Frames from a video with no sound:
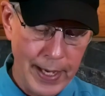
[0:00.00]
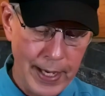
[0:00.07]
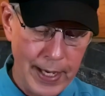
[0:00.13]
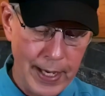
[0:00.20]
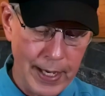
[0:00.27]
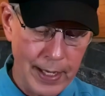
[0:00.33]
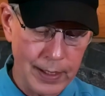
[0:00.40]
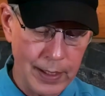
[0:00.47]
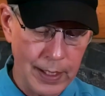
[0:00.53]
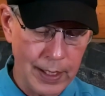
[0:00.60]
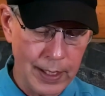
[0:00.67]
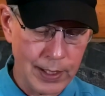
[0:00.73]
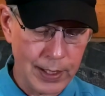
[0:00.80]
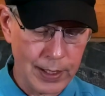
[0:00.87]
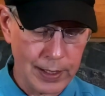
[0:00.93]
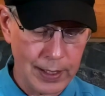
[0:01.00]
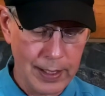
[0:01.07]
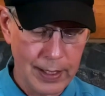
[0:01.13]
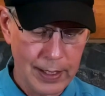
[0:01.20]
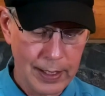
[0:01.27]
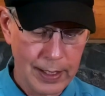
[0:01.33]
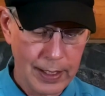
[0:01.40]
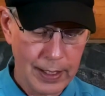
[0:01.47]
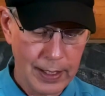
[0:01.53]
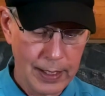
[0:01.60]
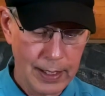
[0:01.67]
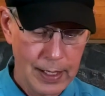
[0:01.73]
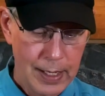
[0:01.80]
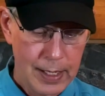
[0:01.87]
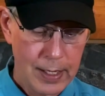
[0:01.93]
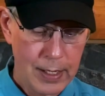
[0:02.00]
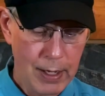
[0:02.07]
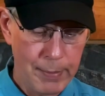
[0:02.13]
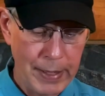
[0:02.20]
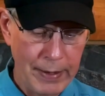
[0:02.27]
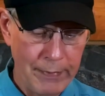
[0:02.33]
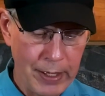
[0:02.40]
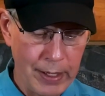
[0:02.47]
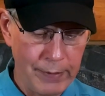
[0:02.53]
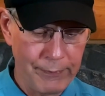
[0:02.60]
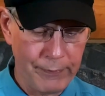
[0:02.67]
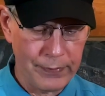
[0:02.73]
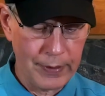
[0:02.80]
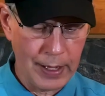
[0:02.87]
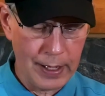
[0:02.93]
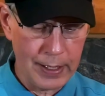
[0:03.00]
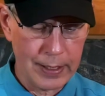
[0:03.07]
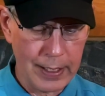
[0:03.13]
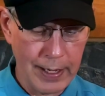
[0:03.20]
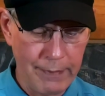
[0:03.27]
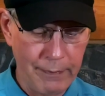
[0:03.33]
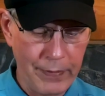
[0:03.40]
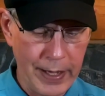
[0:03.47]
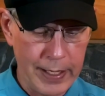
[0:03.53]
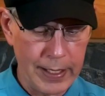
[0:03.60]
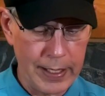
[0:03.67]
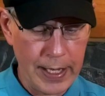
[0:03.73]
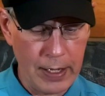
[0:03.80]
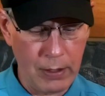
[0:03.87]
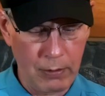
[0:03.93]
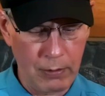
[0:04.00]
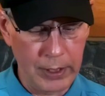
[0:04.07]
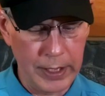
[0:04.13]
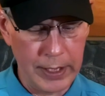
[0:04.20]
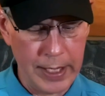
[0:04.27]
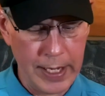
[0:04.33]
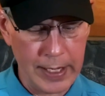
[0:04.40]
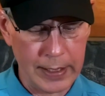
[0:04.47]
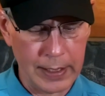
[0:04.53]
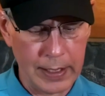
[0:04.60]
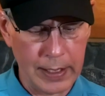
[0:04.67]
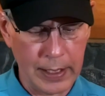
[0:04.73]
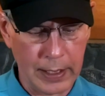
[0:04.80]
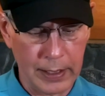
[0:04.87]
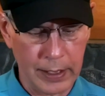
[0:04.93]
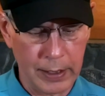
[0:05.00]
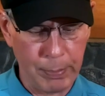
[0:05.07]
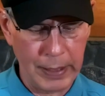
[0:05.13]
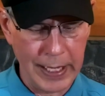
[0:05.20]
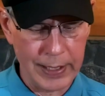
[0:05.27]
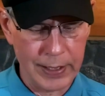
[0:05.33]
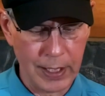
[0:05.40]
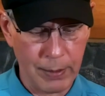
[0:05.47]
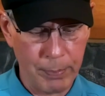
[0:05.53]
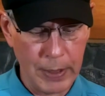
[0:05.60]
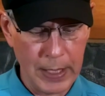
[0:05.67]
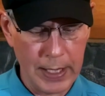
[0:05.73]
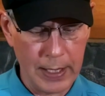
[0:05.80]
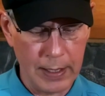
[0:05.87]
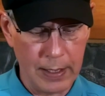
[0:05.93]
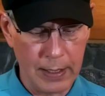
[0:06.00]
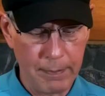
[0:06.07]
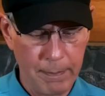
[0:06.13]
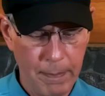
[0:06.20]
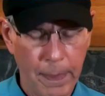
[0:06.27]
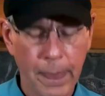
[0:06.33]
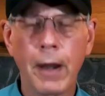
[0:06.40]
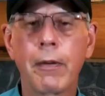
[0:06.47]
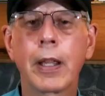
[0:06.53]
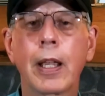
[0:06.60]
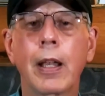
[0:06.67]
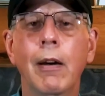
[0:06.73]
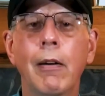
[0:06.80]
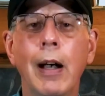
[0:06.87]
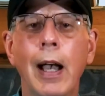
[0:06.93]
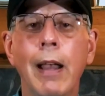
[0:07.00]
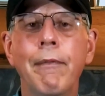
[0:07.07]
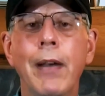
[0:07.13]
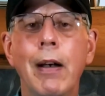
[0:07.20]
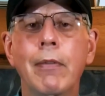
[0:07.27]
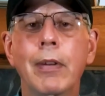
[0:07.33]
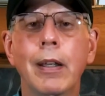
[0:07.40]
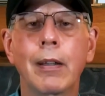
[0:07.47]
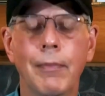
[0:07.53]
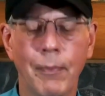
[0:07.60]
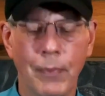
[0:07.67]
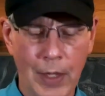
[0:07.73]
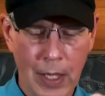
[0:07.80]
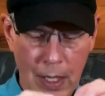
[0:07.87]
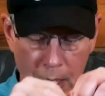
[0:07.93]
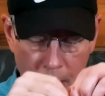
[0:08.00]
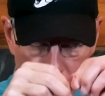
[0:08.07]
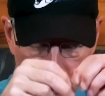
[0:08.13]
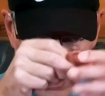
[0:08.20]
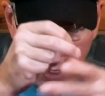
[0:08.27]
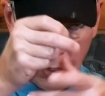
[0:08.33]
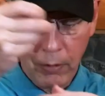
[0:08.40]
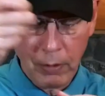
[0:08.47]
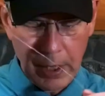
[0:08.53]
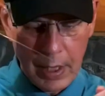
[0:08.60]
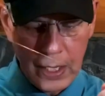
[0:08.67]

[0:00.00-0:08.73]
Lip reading: and it's, I'm having a hard time finding that hole in that clear plastic bead. There we go. I found it. So